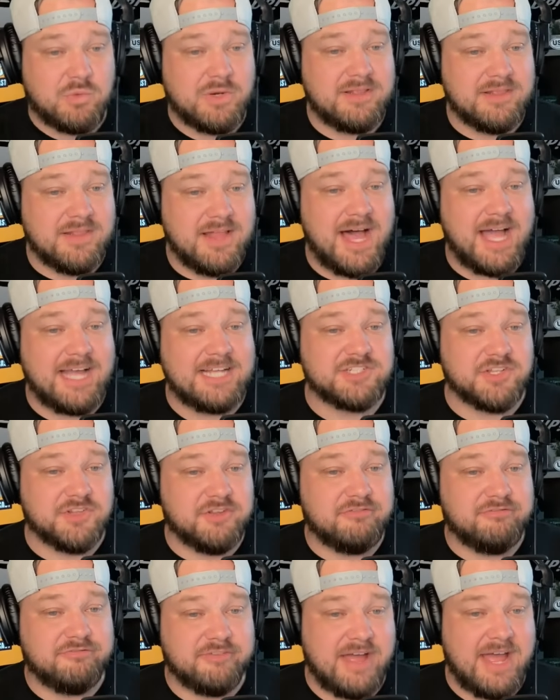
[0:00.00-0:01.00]
relies on
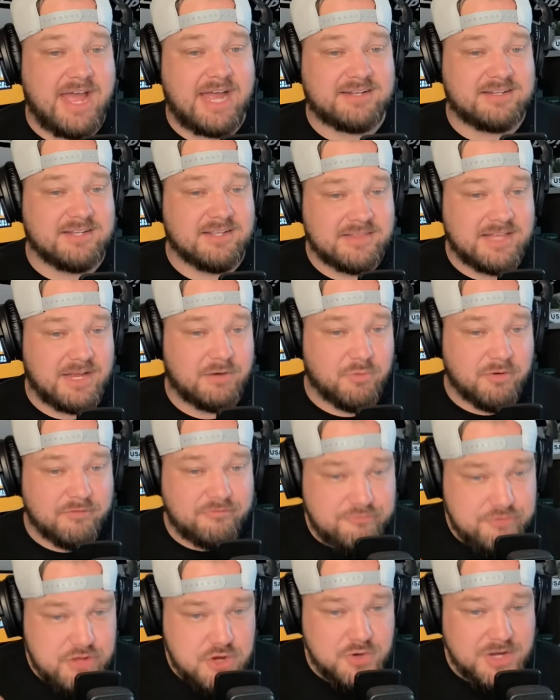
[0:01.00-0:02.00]
the fact that
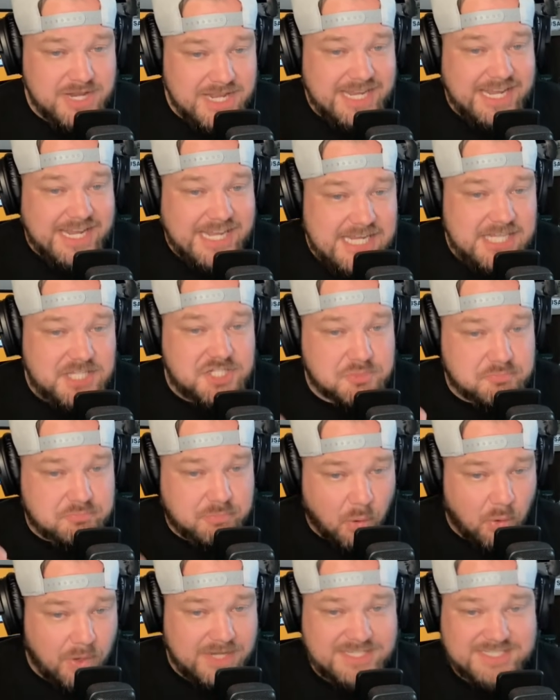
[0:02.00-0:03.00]
refuting each
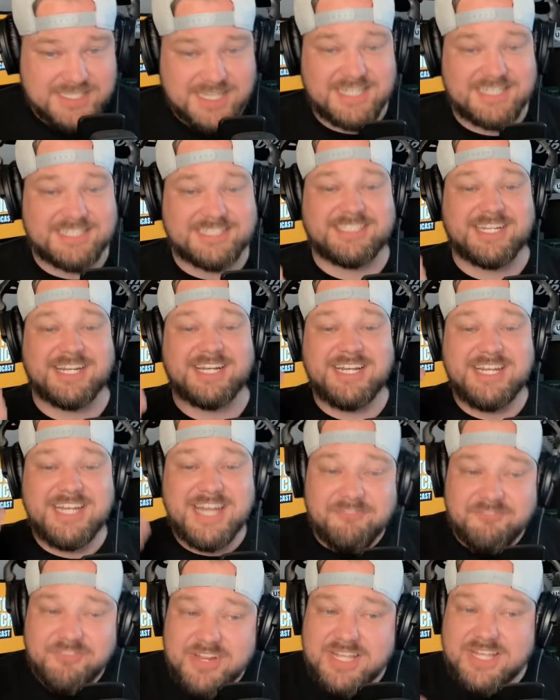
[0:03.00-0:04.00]
point takes
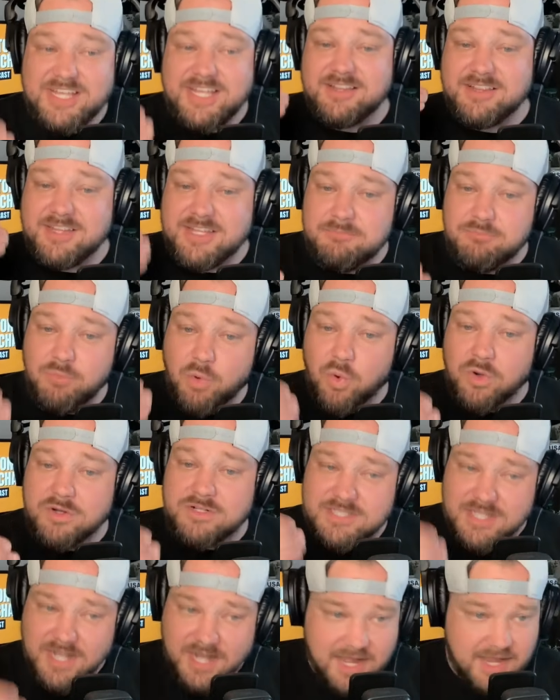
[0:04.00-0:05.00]
significantly more
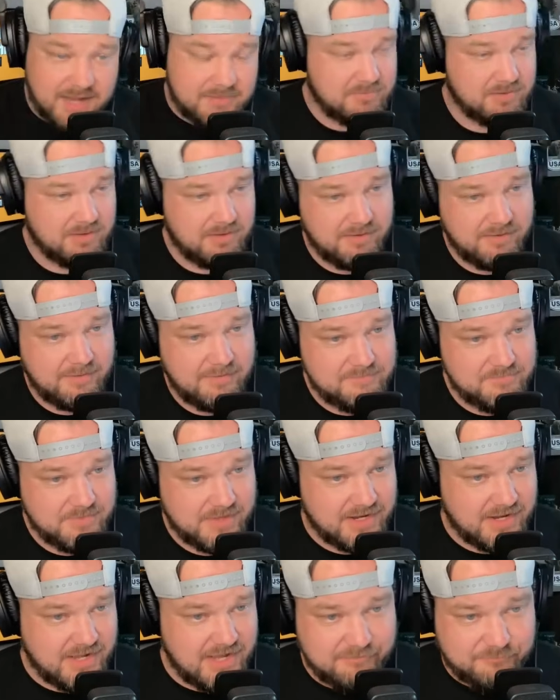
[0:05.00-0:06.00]
time
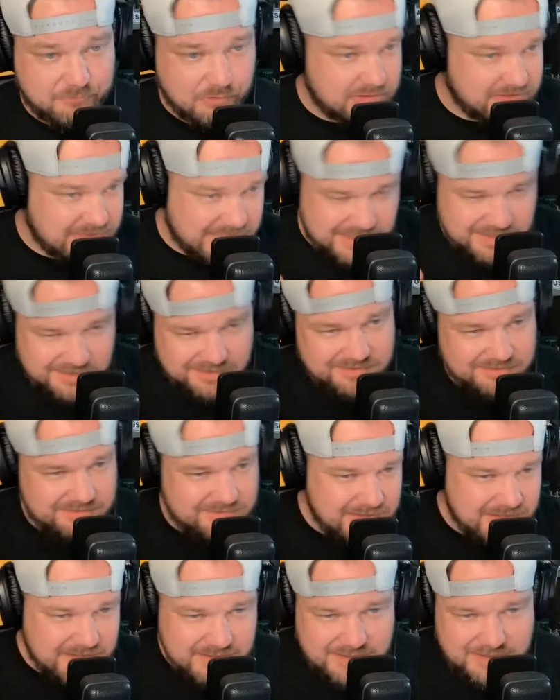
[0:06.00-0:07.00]
and effort
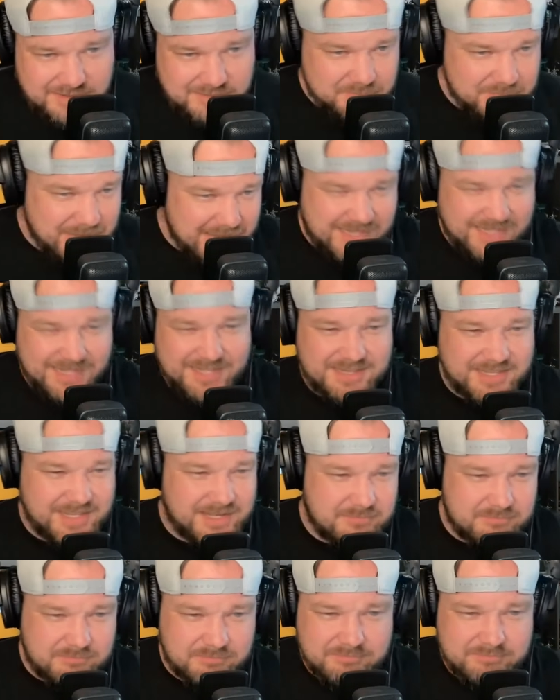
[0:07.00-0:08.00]
than making
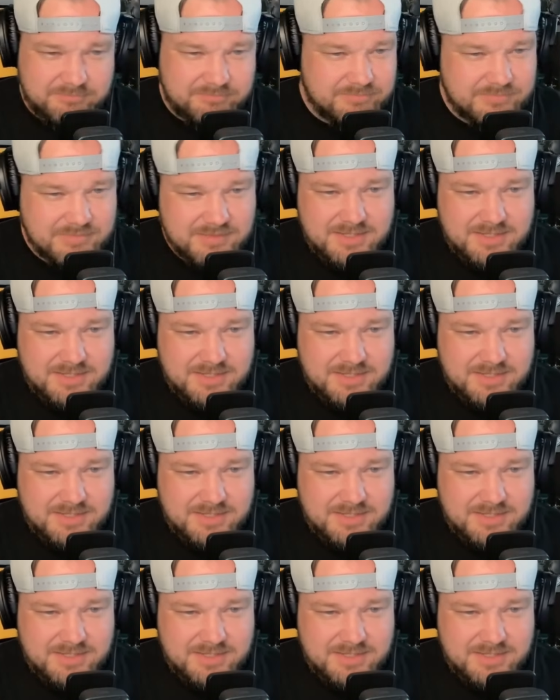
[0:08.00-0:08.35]
them